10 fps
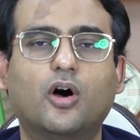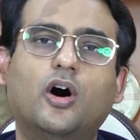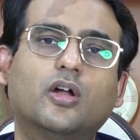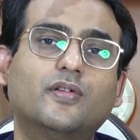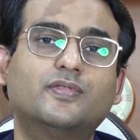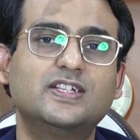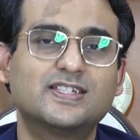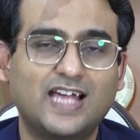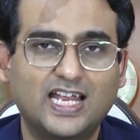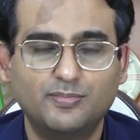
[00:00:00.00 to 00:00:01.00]
All of
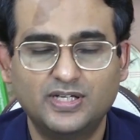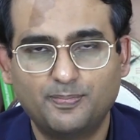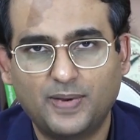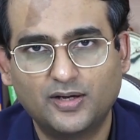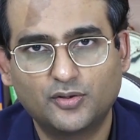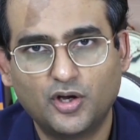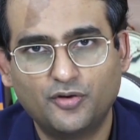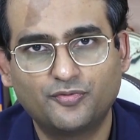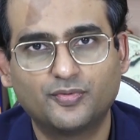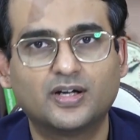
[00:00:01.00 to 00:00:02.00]
these can be a part
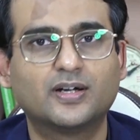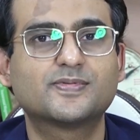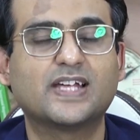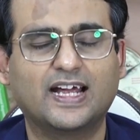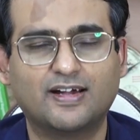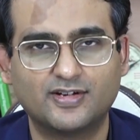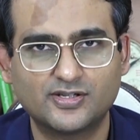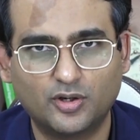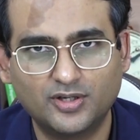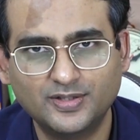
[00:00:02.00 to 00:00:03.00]
of a psychiatric
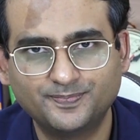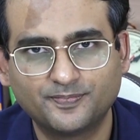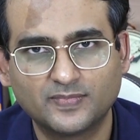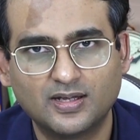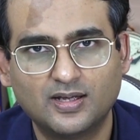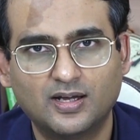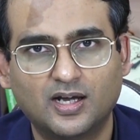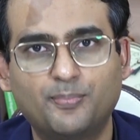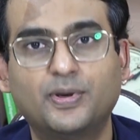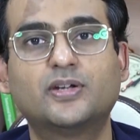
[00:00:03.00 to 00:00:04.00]
disorder.
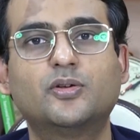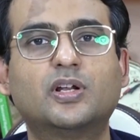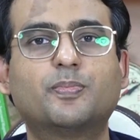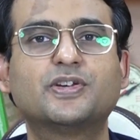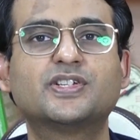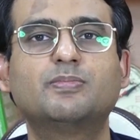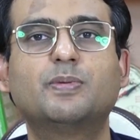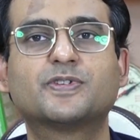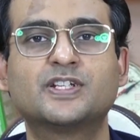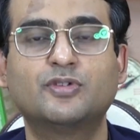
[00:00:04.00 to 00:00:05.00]
A particular patient
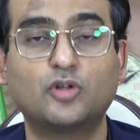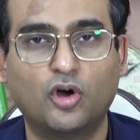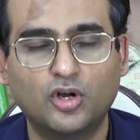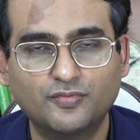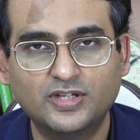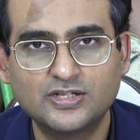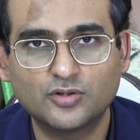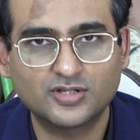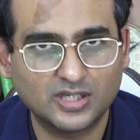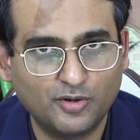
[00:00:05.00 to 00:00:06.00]
may present with all of these
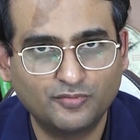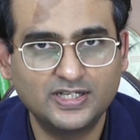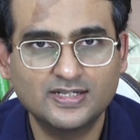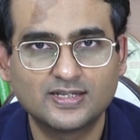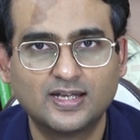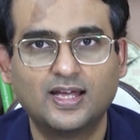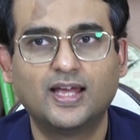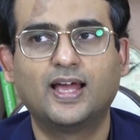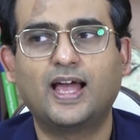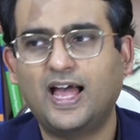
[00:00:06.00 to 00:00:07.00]
or some of these.
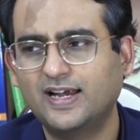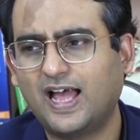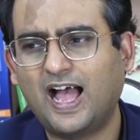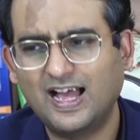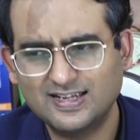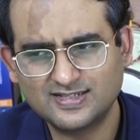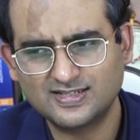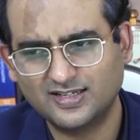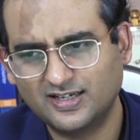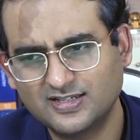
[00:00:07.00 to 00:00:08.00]
And
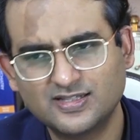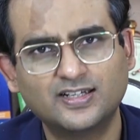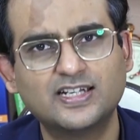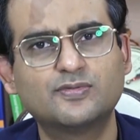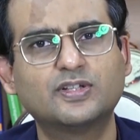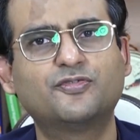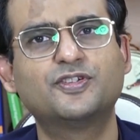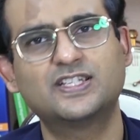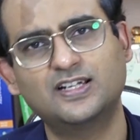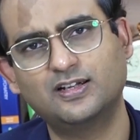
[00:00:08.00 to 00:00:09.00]
as it is the case with
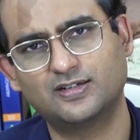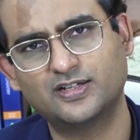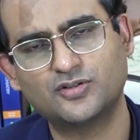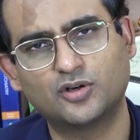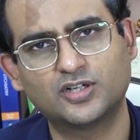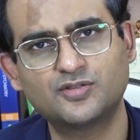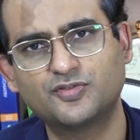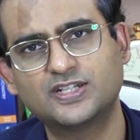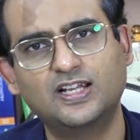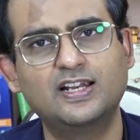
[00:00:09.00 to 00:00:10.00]
physical disorders,
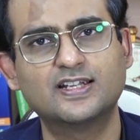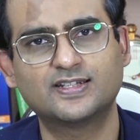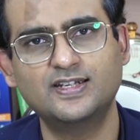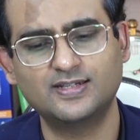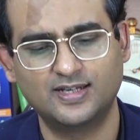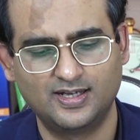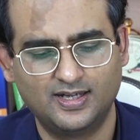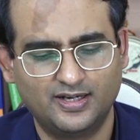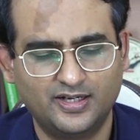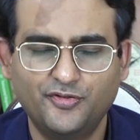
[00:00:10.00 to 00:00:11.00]
physical illnesses,
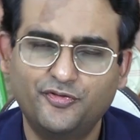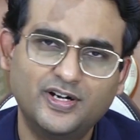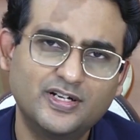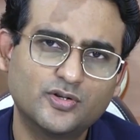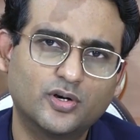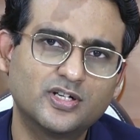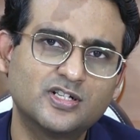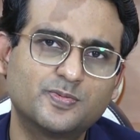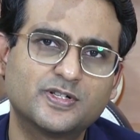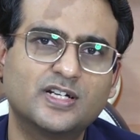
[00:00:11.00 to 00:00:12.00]
different
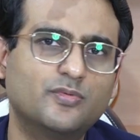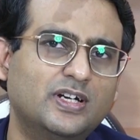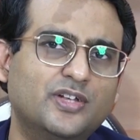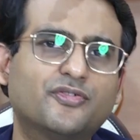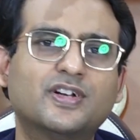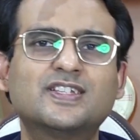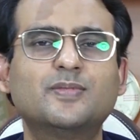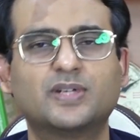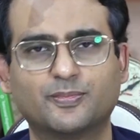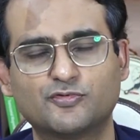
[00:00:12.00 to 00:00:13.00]
disorders present with different
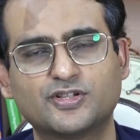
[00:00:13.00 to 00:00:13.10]
symptoms.